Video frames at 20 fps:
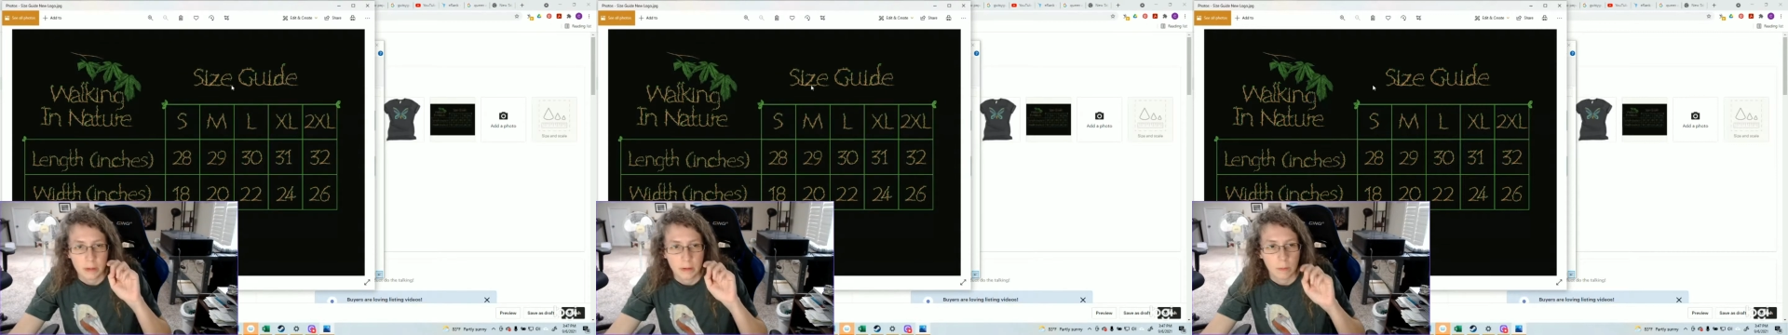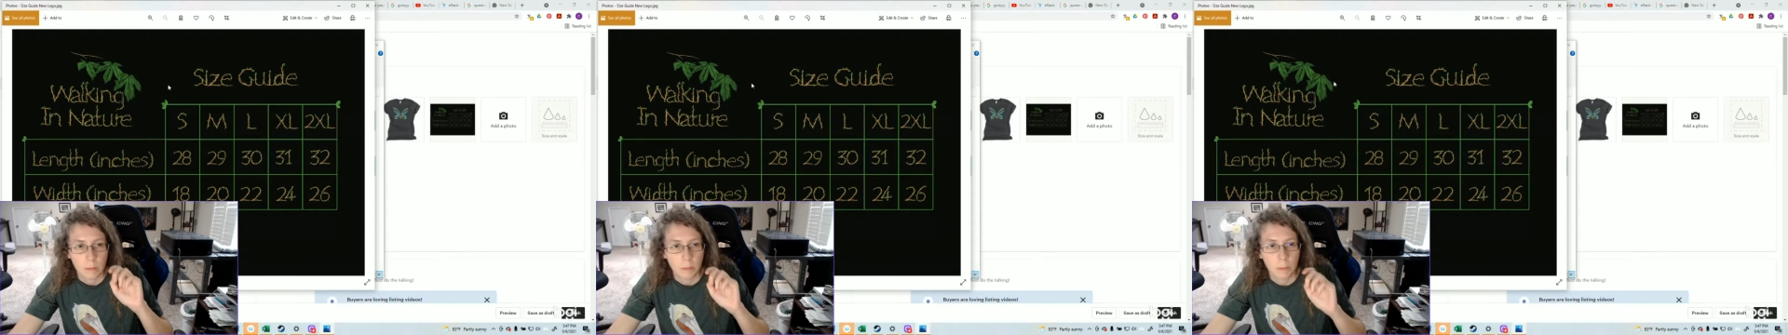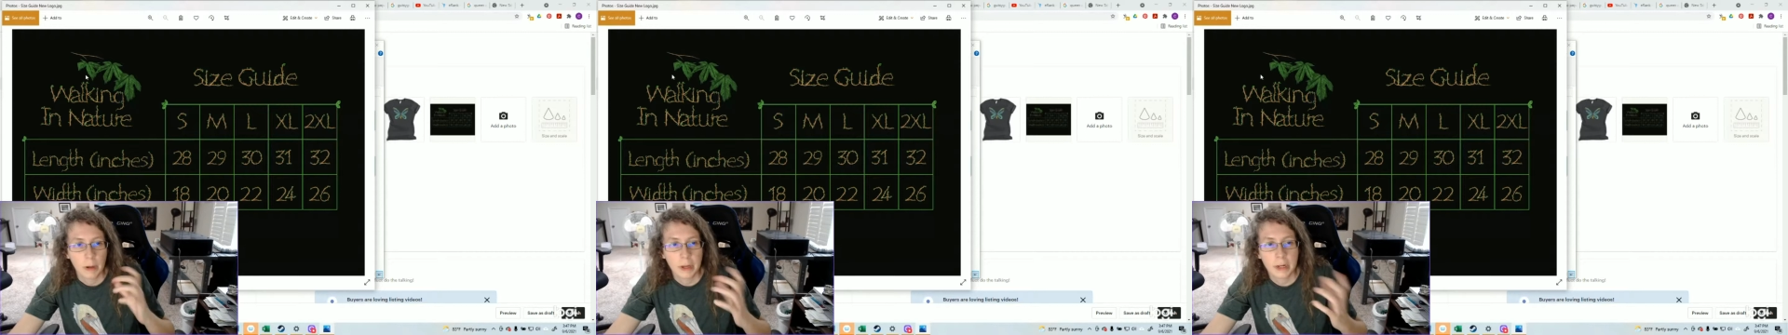
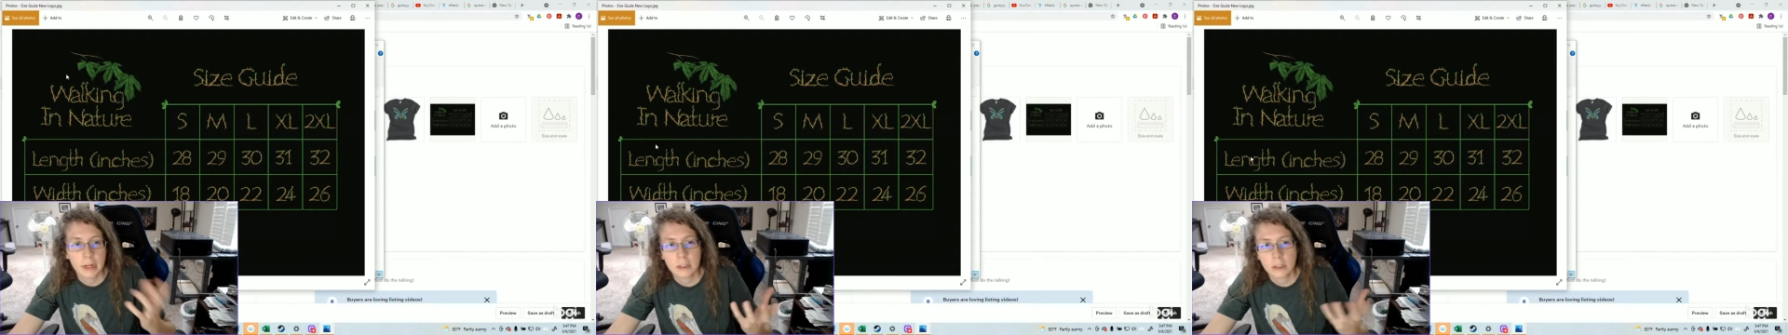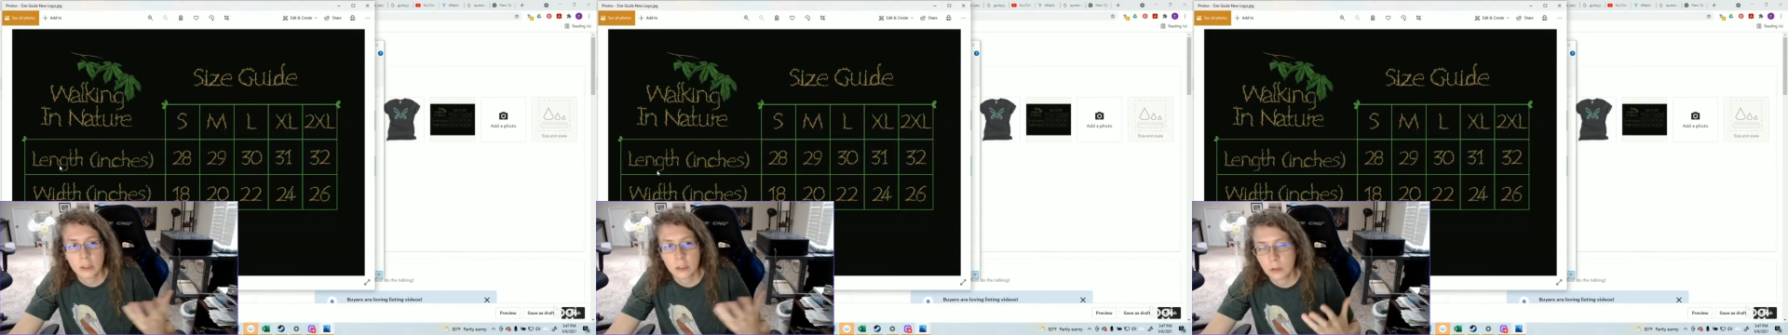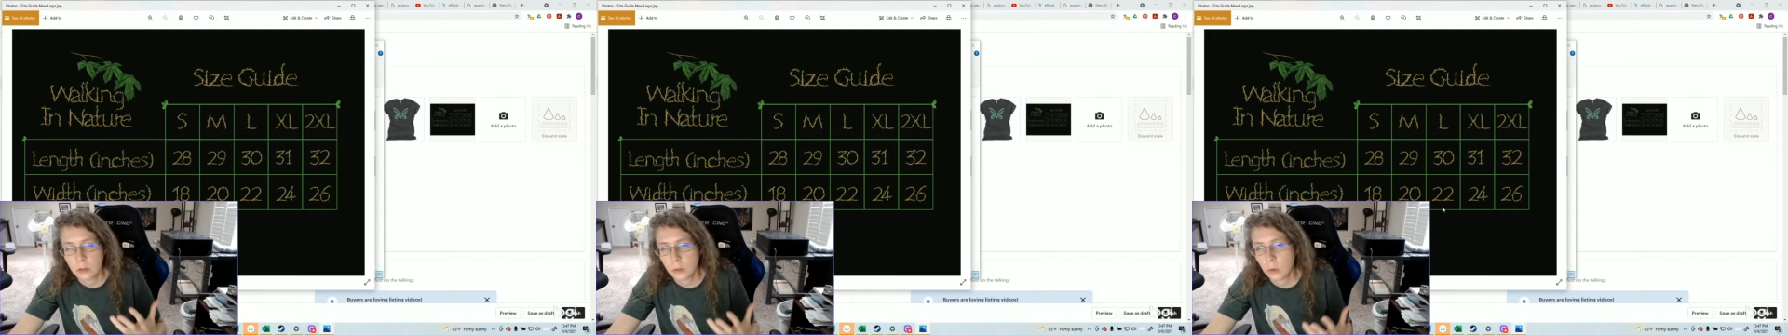but it's
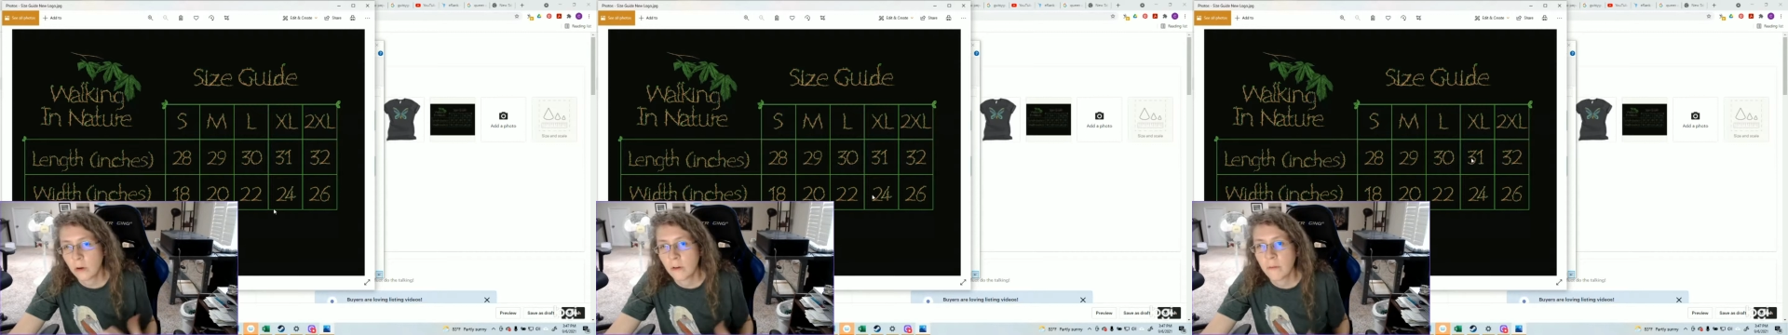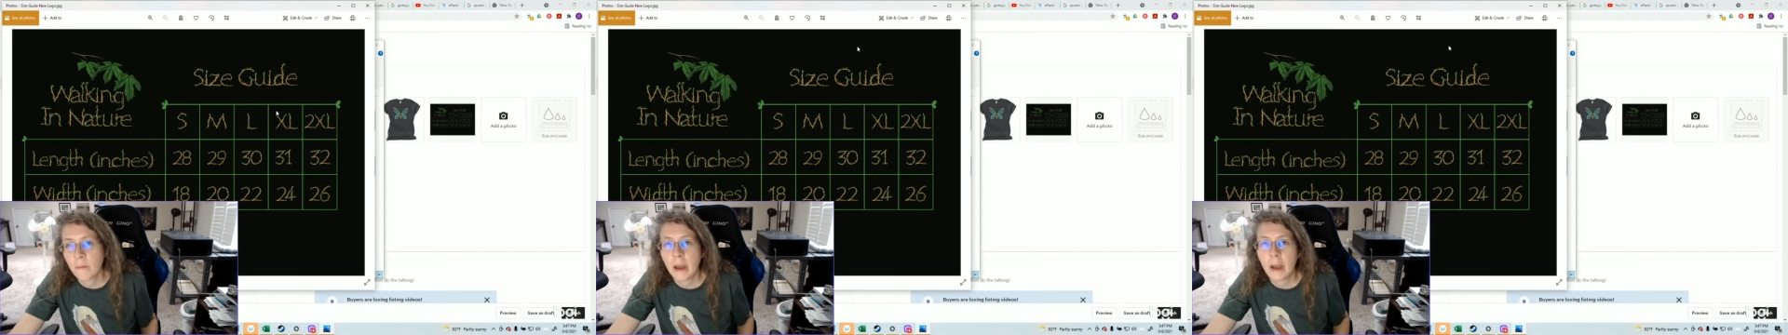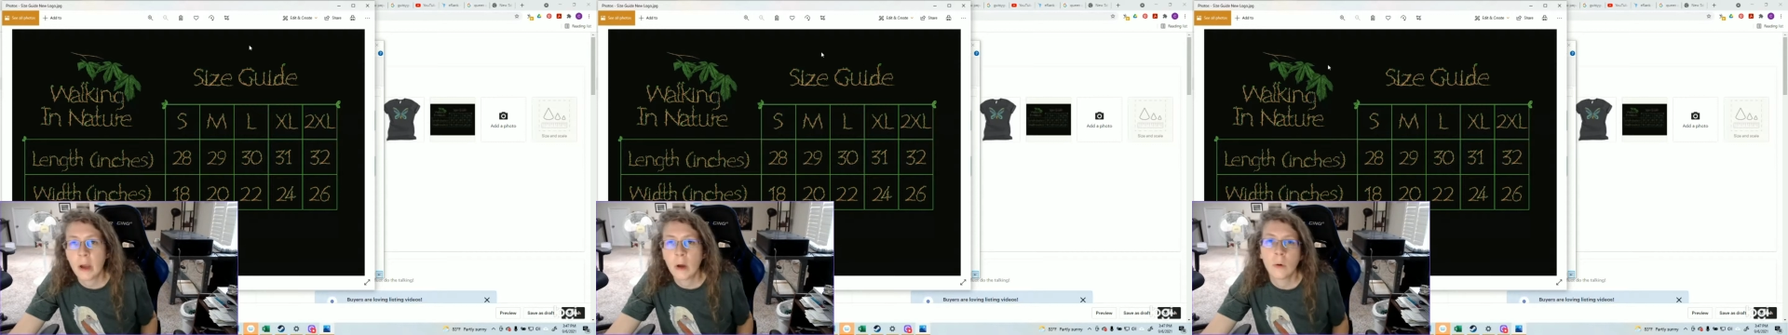sort of
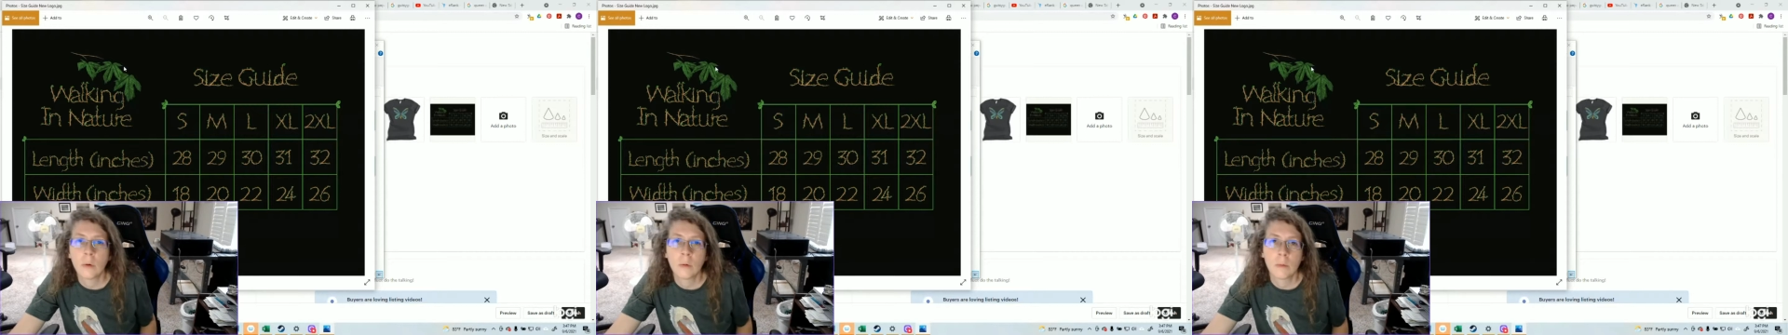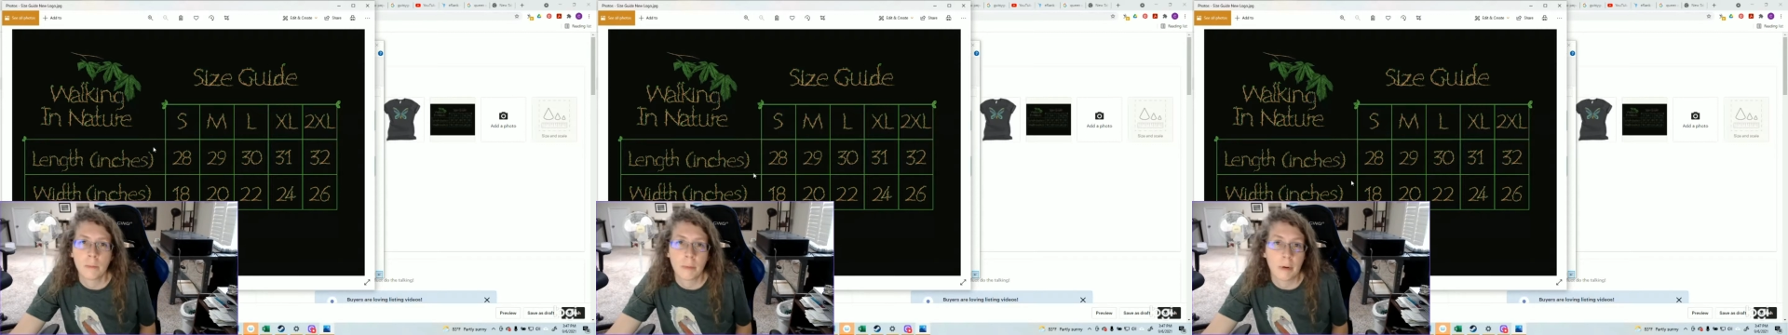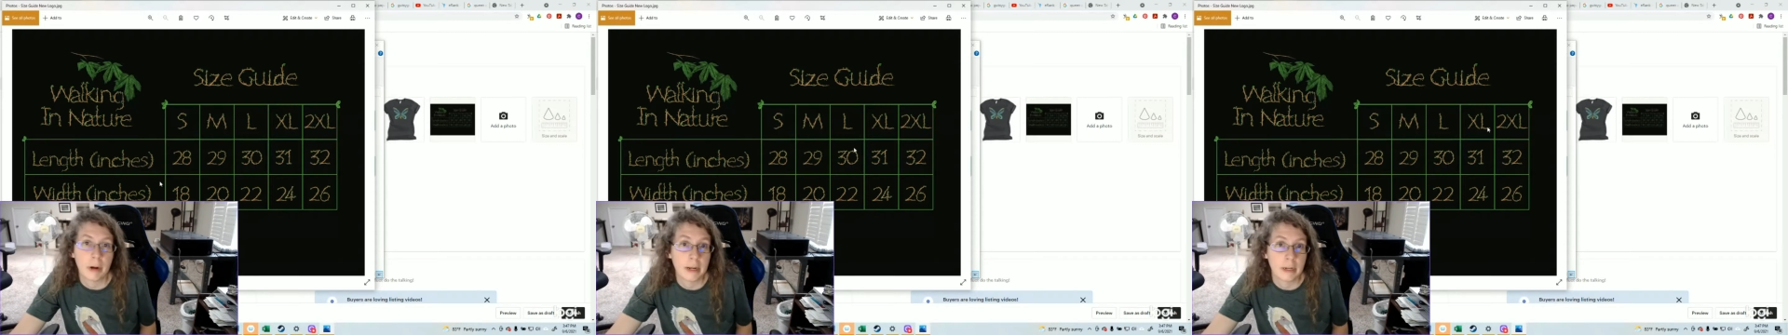my own
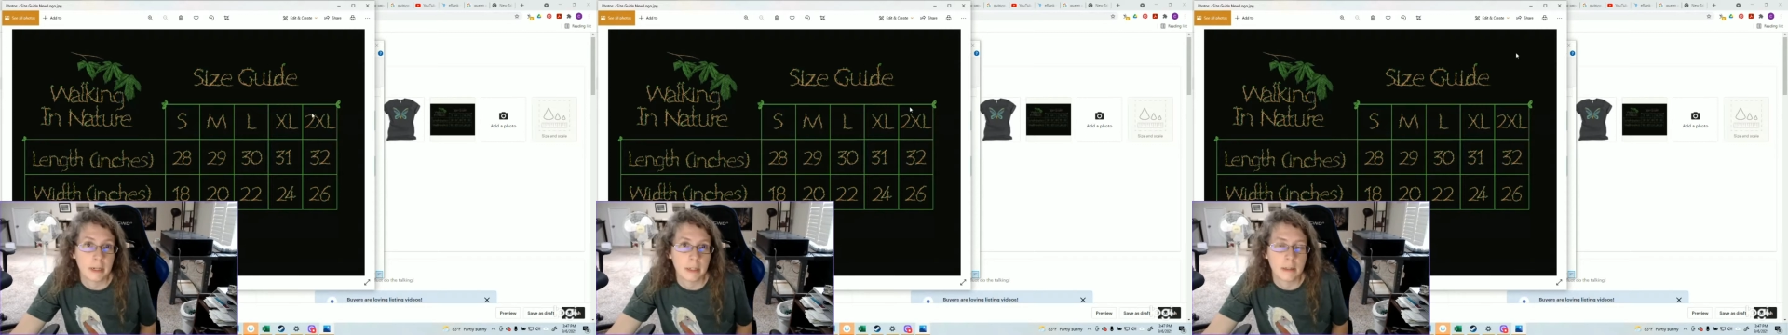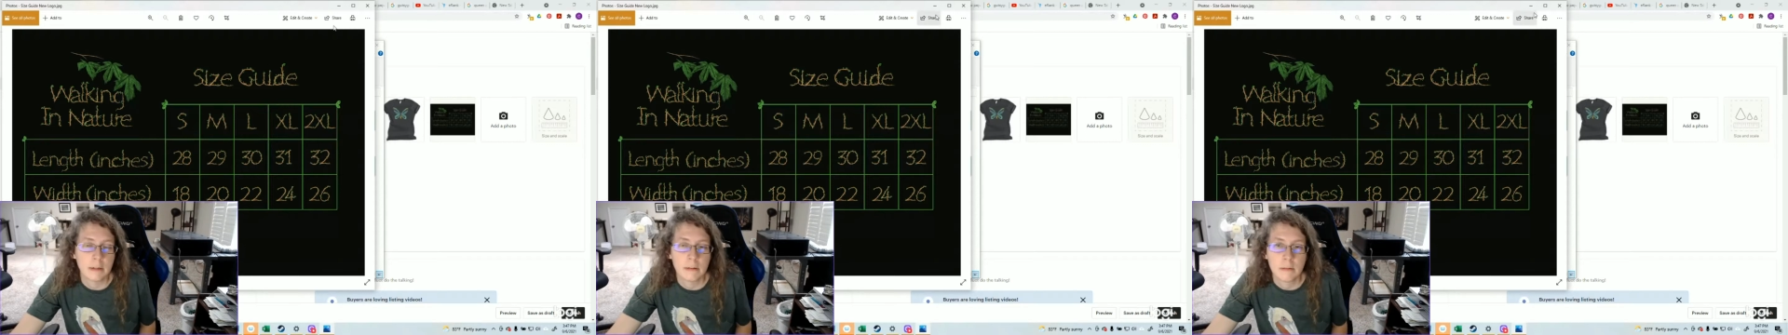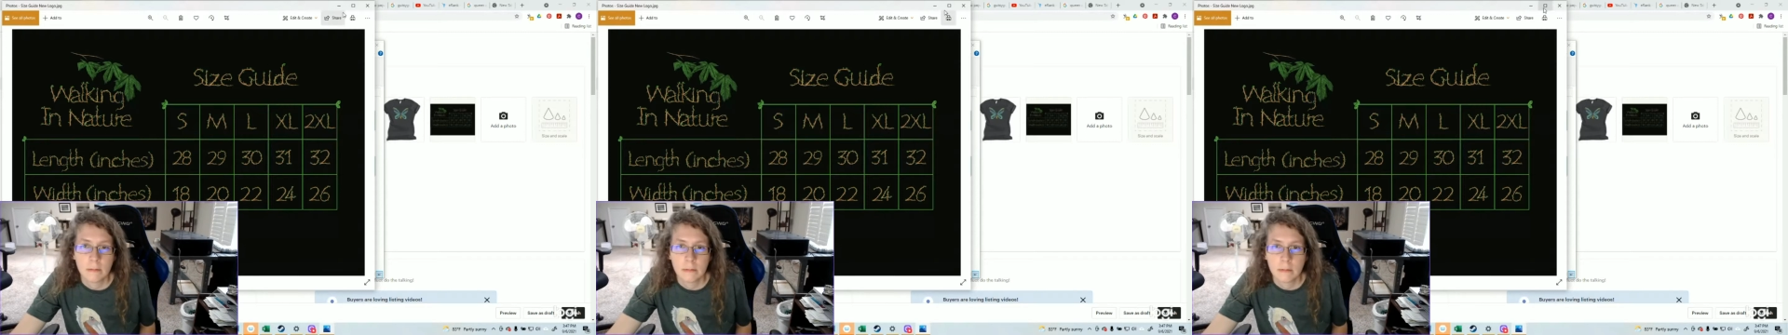branded